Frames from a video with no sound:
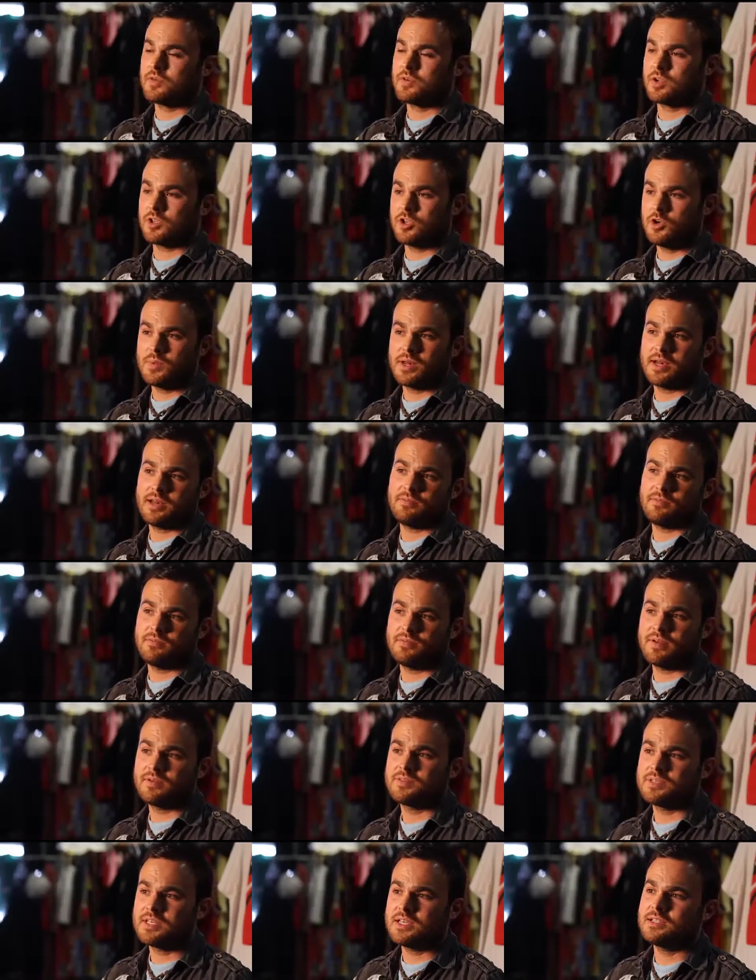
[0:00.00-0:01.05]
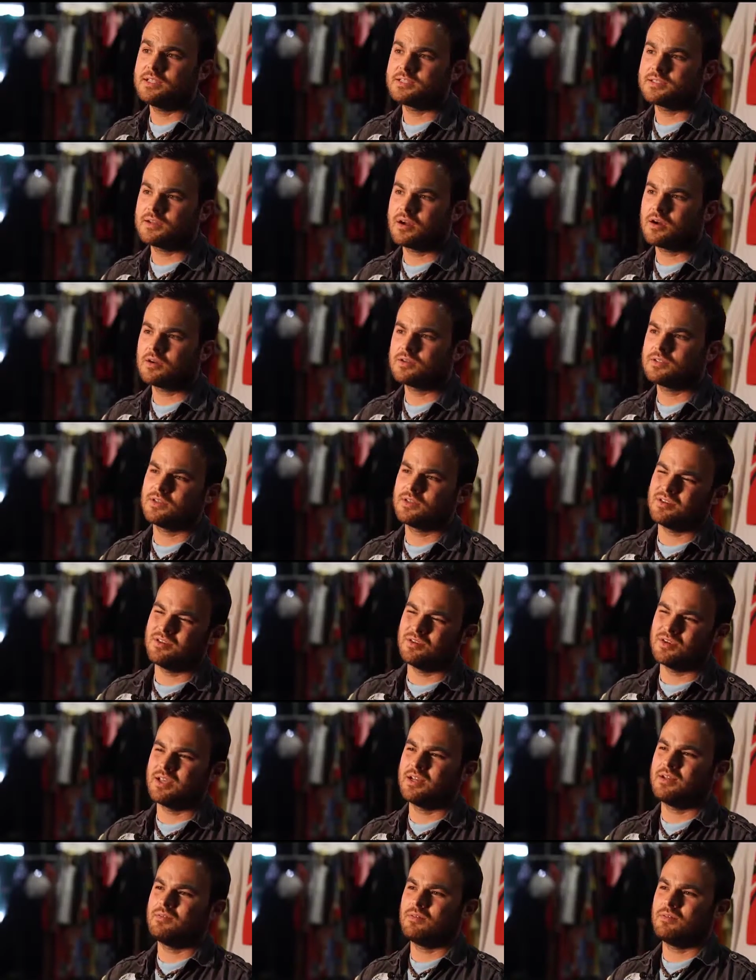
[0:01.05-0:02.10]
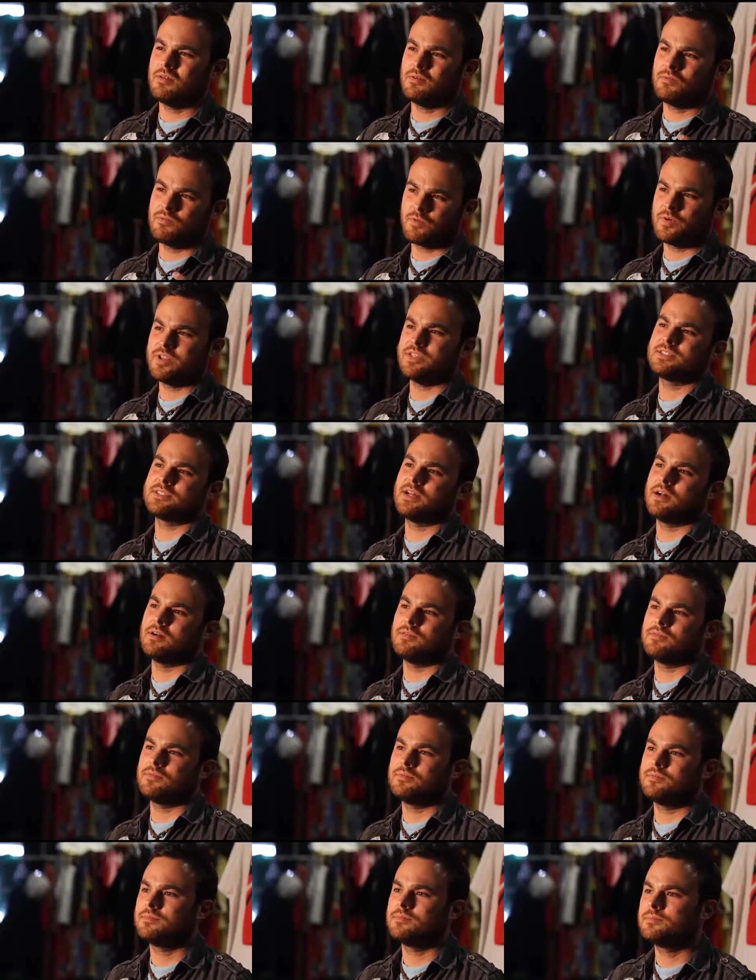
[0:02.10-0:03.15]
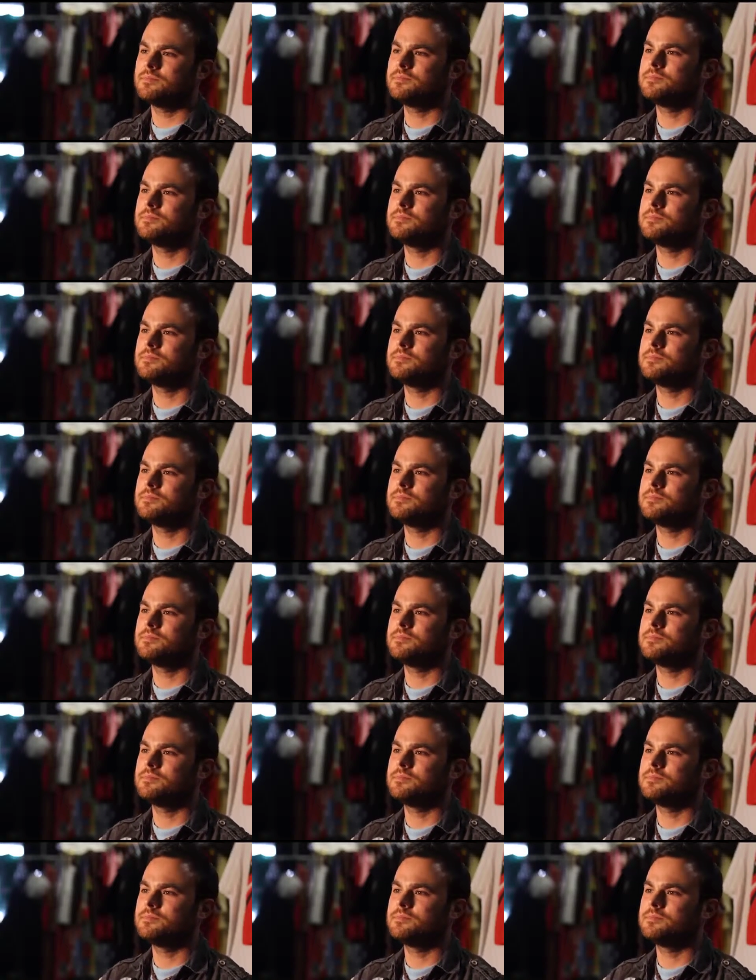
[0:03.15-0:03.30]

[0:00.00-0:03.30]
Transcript: After accumulating 15 stars, you get free stuff.